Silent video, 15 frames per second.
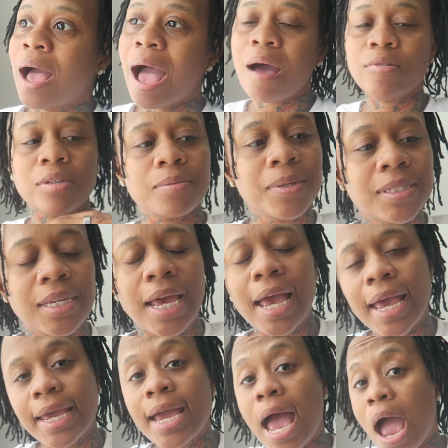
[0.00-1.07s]
I was missing
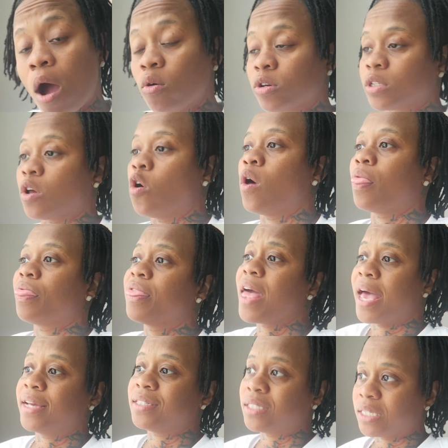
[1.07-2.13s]
8 hours on
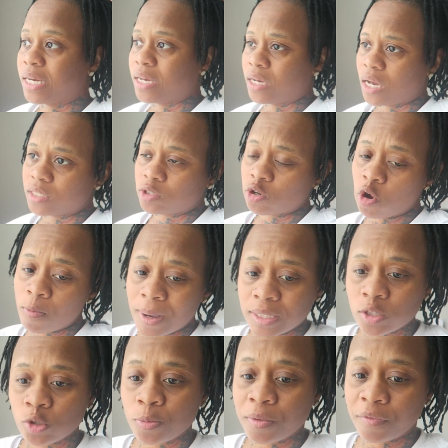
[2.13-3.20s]
that check. I told my
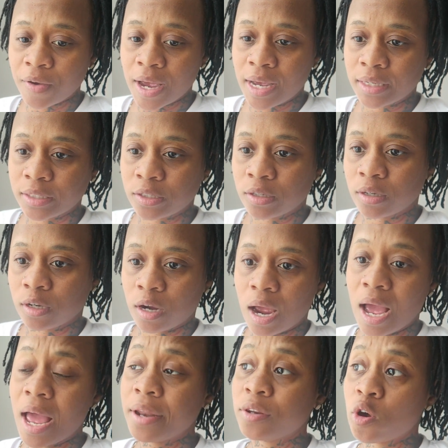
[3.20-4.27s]
supervisor,
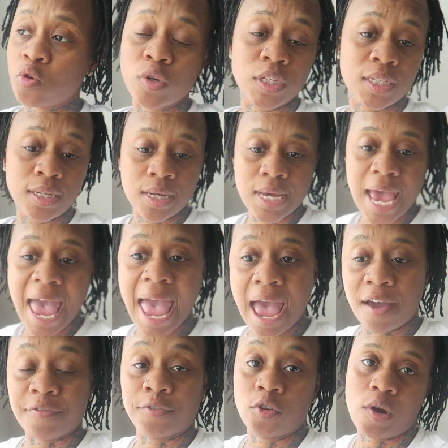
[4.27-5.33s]
I noticed it
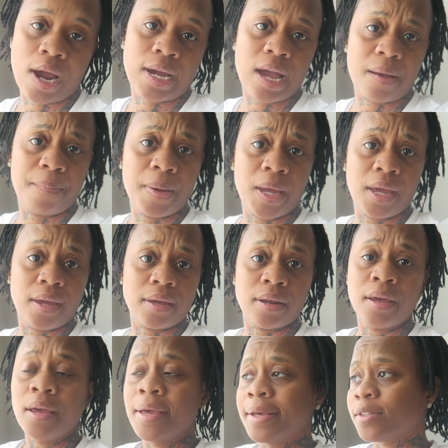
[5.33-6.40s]
after I got paid.
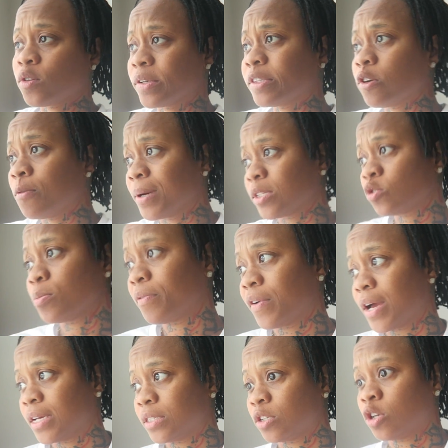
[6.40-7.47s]
So I told my
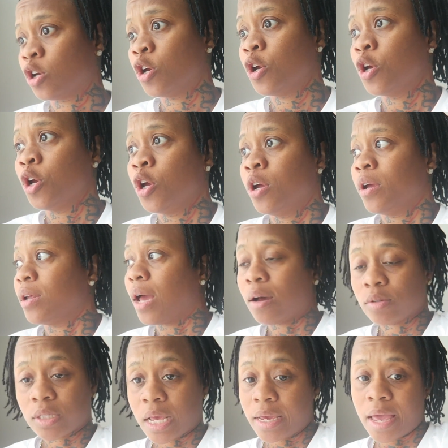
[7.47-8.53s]
supervisor,
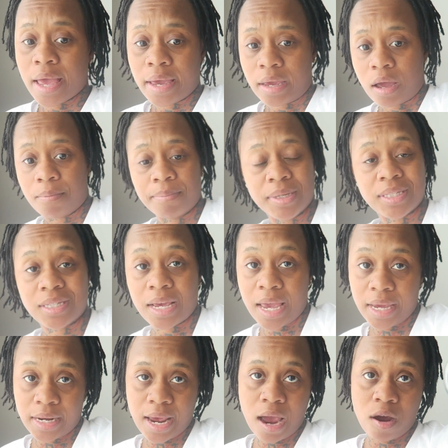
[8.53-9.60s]
I was like, hey, I'm missing
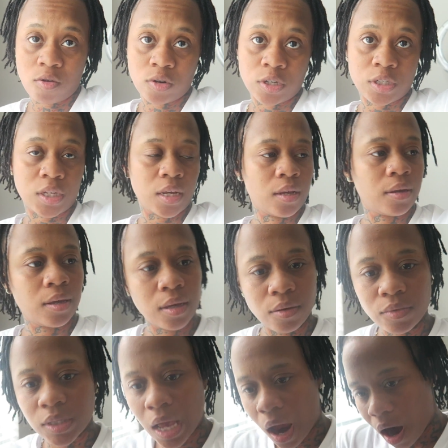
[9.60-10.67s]
8 hours. He
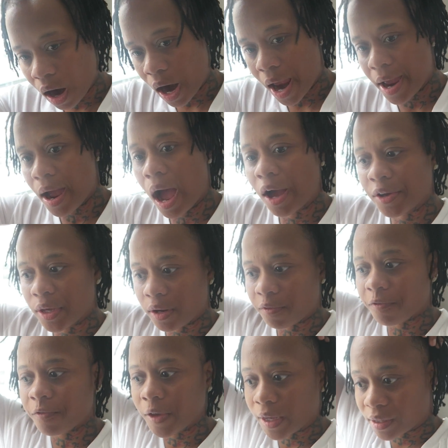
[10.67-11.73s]
was like, all right, I'll get
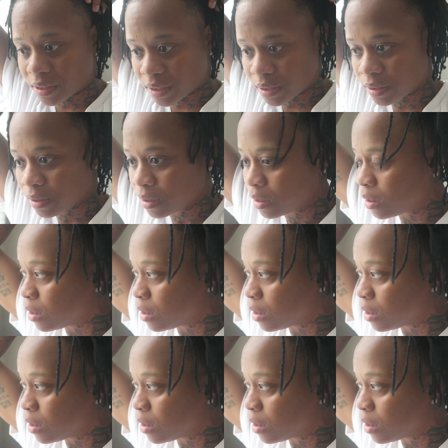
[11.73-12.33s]
it fixed.